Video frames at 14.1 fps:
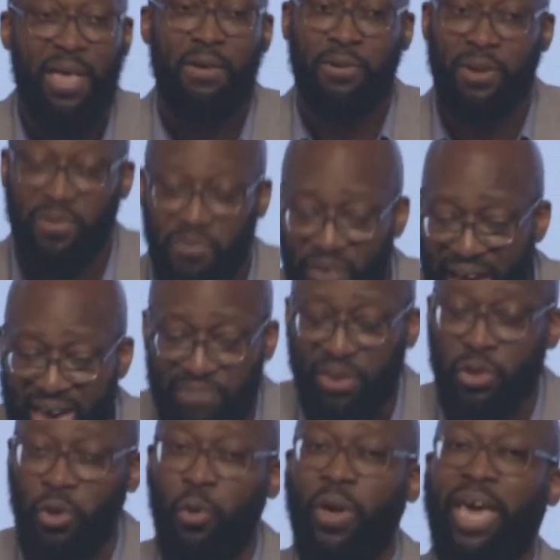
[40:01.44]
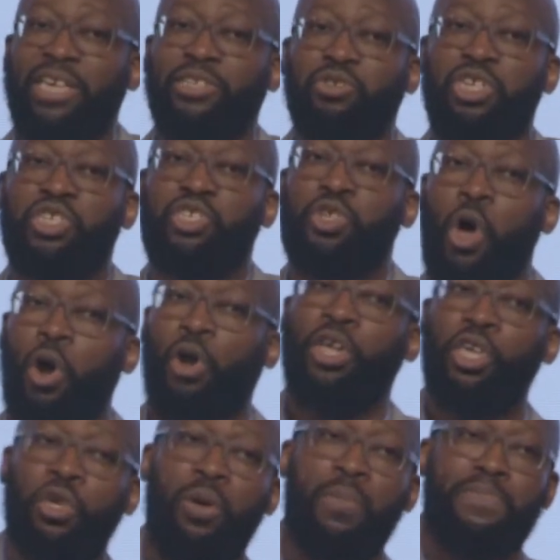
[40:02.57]
reviving you, is restoring
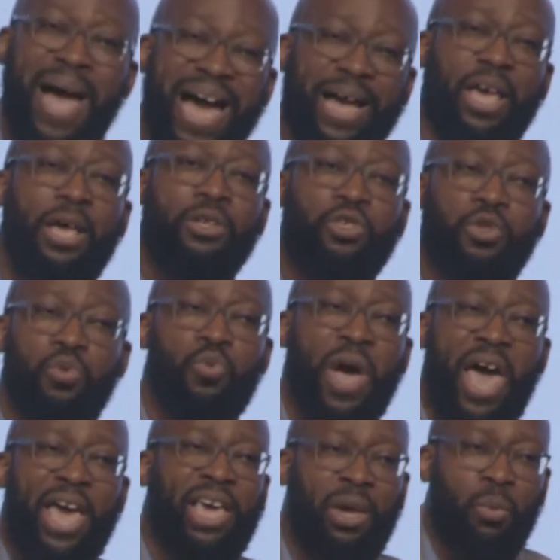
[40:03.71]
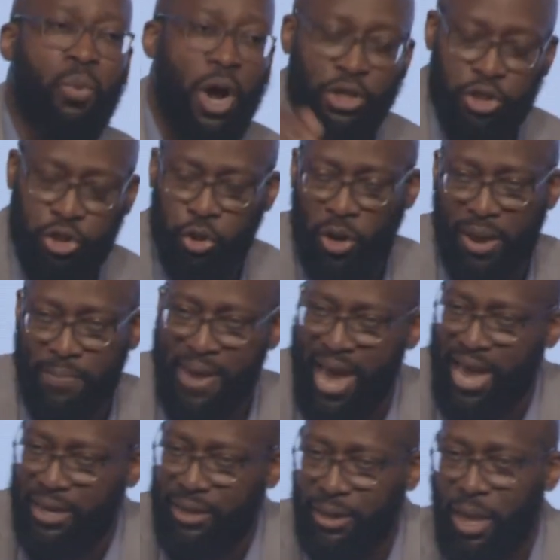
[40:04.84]
you back to where he wants you.
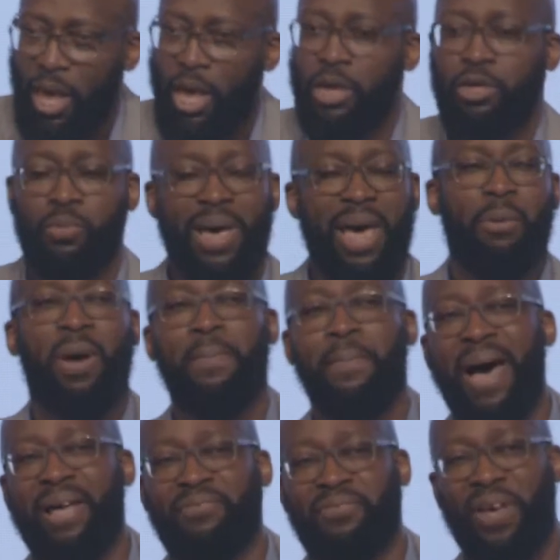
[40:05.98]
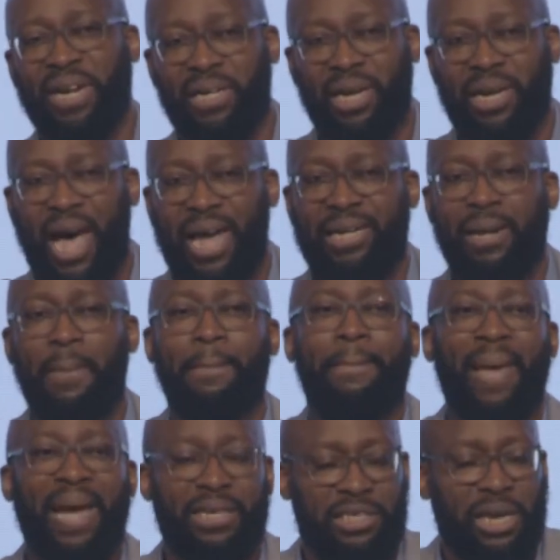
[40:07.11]
Amen. You remember when man fell in the garden,
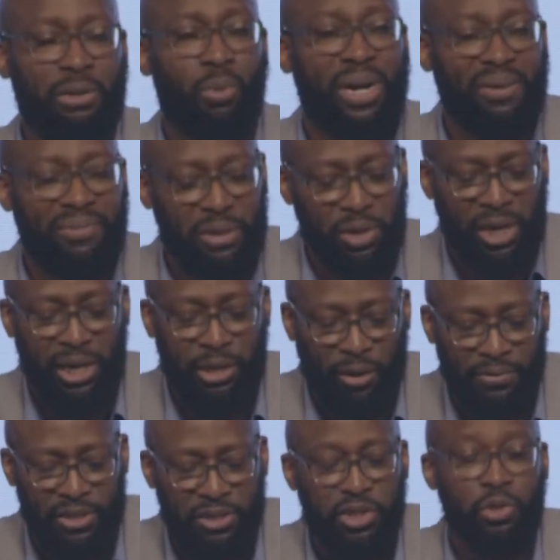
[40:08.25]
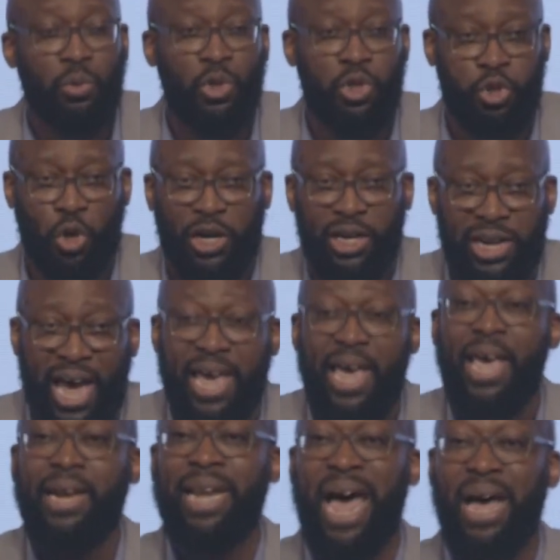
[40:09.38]
he said, whenever you eat of this, you will surely die.
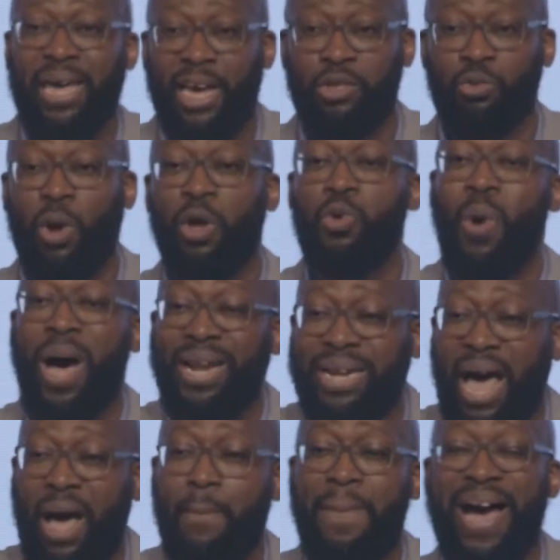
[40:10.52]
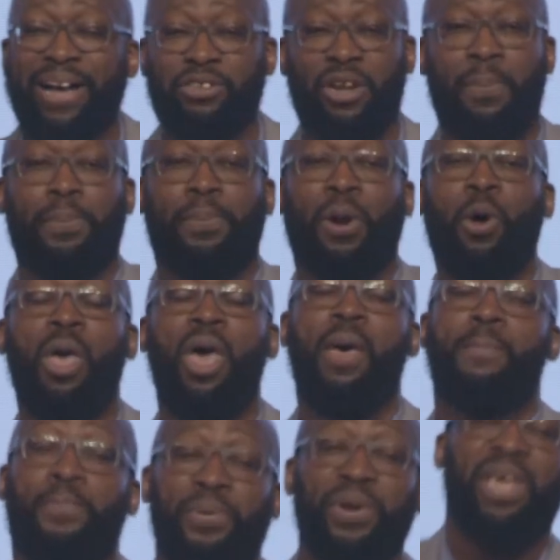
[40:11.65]
Now guess what? You are now back to the pre,